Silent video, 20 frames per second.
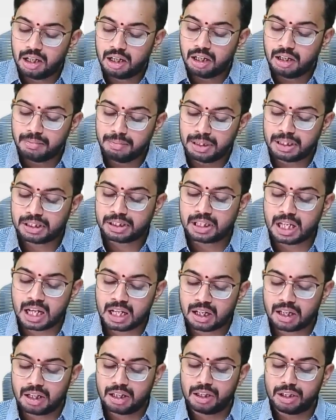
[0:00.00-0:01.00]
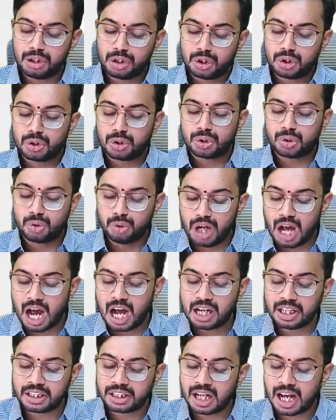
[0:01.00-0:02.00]
Mr.
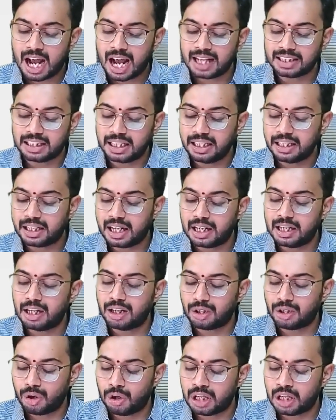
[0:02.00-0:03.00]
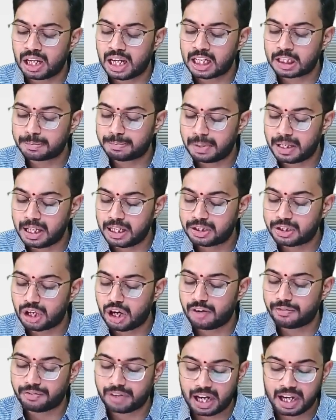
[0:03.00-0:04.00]
Suyash has incurred total expenditure
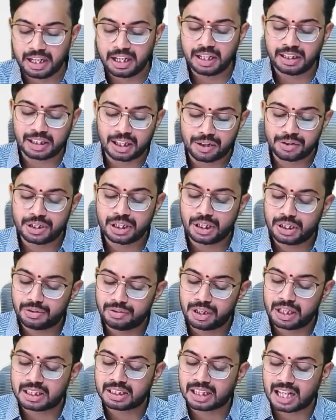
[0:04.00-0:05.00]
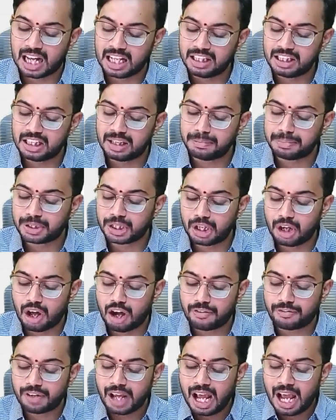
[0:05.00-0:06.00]
of 90,000 towards consumption
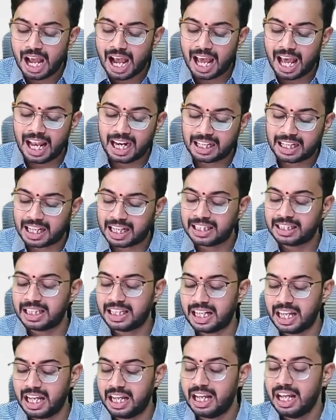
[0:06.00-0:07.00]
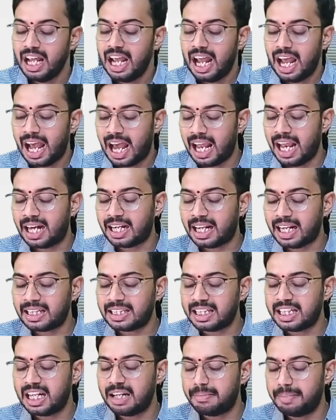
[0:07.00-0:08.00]
of electricity.
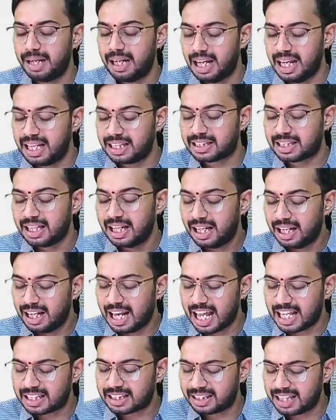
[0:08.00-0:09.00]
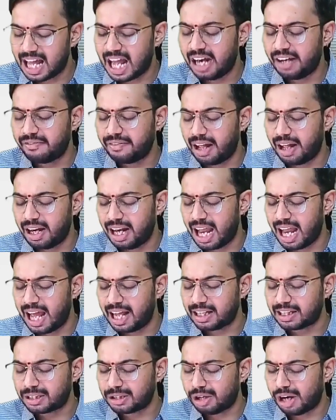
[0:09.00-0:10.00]
Electricity bill is less than 1 lakh.
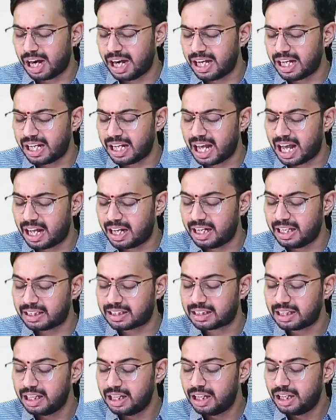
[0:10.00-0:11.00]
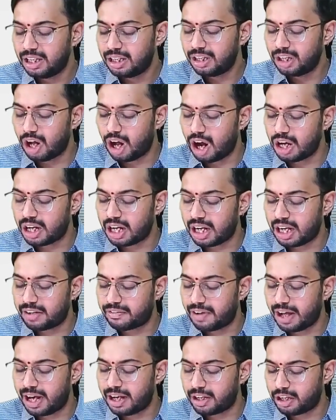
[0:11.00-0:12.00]
So ITR is not
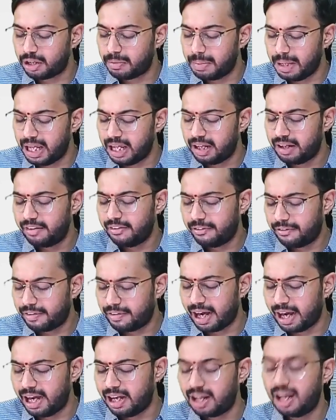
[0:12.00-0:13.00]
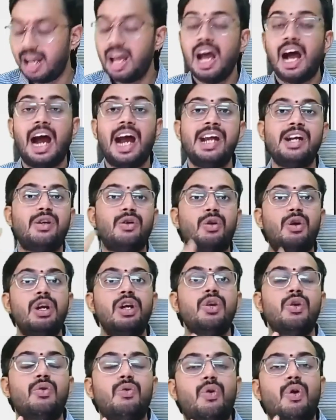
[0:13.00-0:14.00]
required to be filed. I told
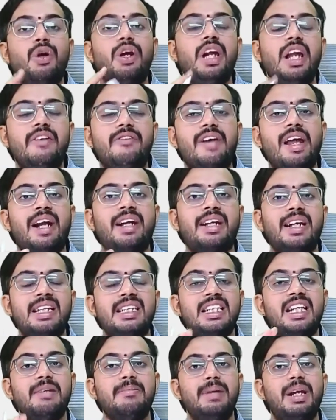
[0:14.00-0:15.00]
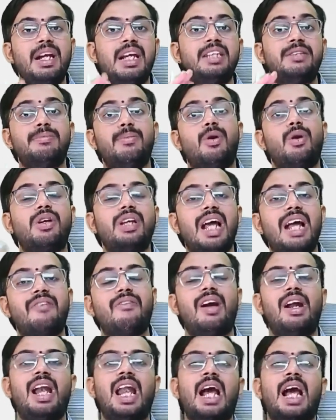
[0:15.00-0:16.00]
you, only if electricity bill is more than
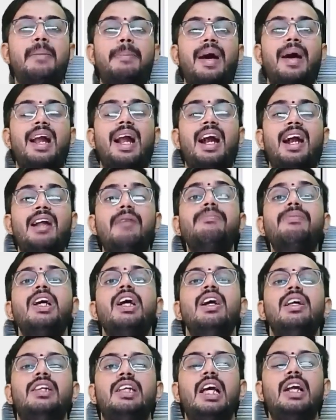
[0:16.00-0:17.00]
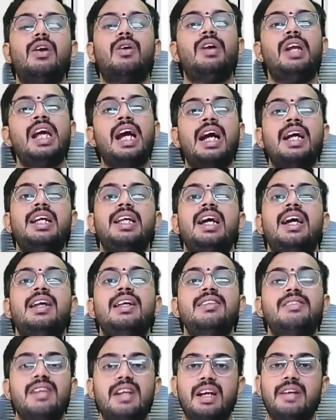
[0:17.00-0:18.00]
1 lakh per annum, then only ITR
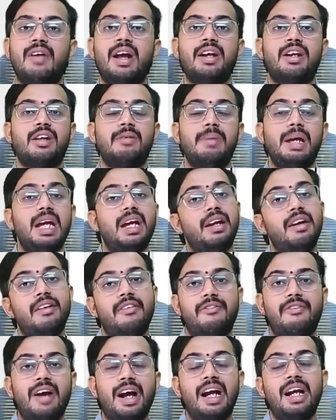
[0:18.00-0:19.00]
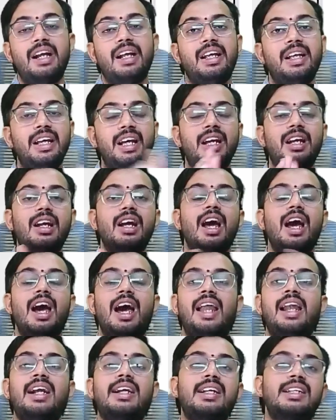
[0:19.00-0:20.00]
is required to be filed. Here,
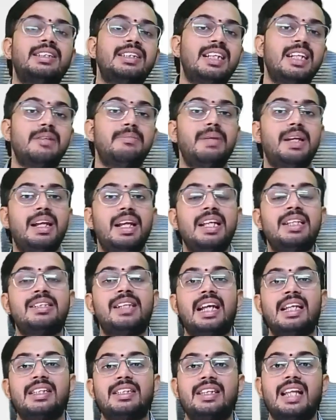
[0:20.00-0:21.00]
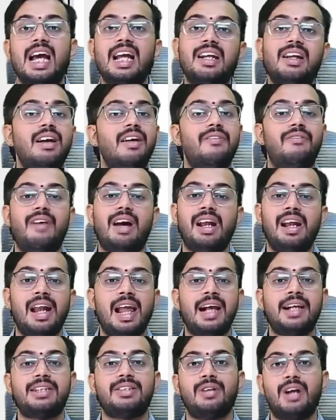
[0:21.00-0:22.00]
electricity bill is less than 1
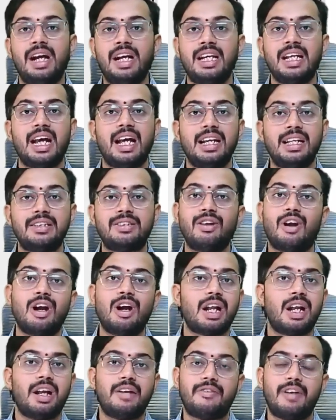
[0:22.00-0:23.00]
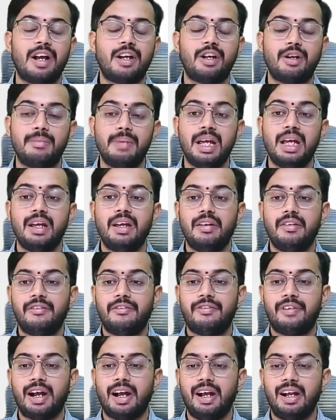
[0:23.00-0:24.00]
lakh. So ITR is not required to be
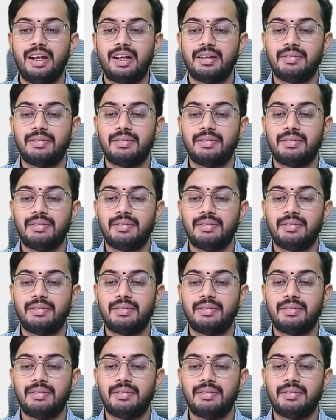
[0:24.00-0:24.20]
filed.